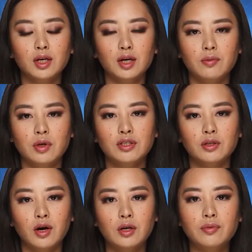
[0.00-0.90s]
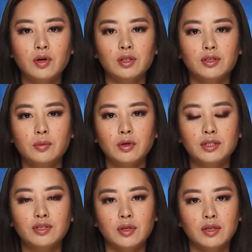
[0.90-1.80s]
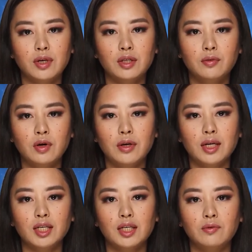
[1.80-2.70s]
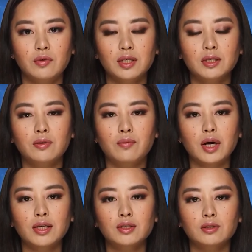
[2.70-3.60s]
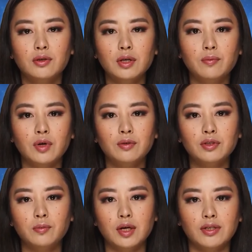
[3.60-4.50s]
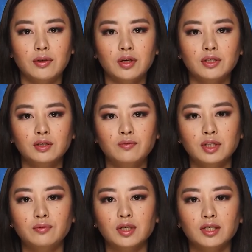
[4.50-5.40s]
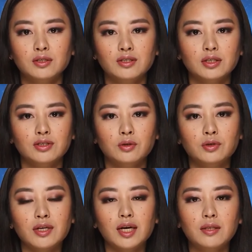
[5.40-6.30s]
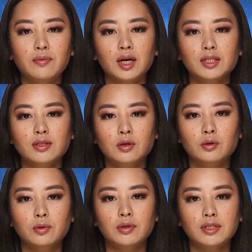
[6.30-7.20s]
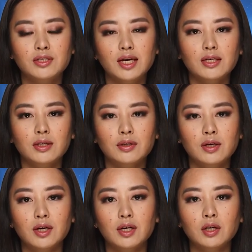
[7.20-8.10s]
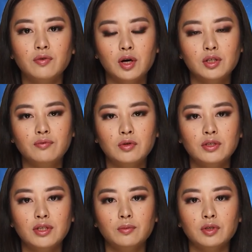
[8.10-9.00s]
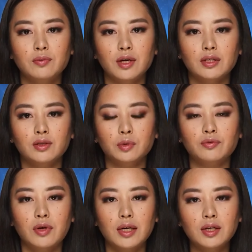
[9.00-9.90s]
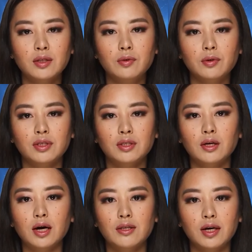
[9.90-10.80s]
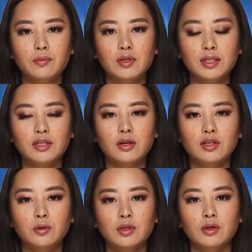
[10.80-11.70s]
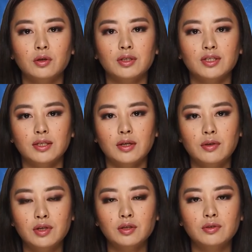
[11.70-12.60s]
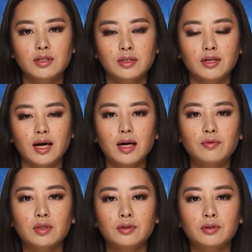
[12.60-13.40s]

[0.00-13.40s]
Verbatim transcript: A person called Lawrence police about 10:30 a.m. making a threat involving the possibility of gun violence and suicide at the high school, police said. Law enforcement responded swiftly, implementing lockdown procedures to ensure the safety of students and staff.